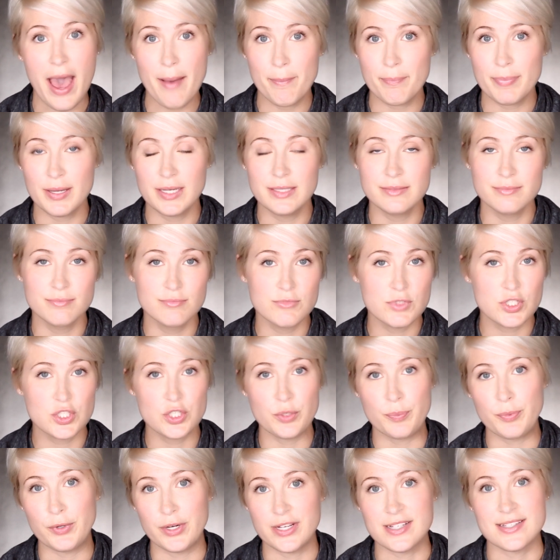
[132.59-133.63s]
app,
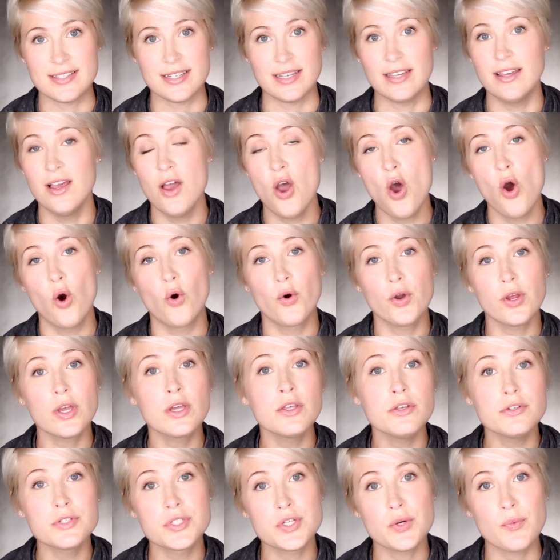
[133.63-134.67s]
super easy, or you
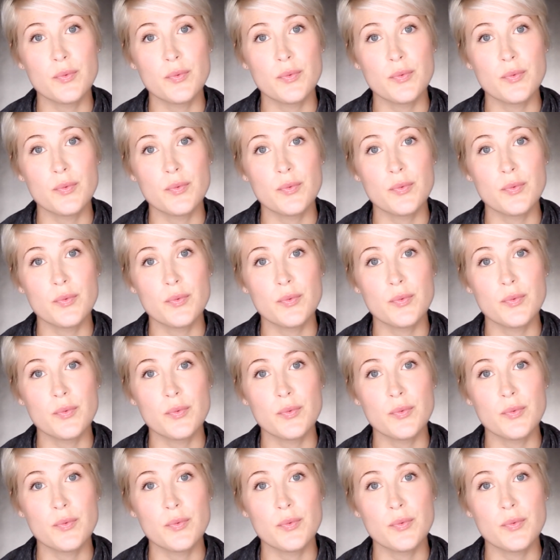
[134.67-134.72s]
can use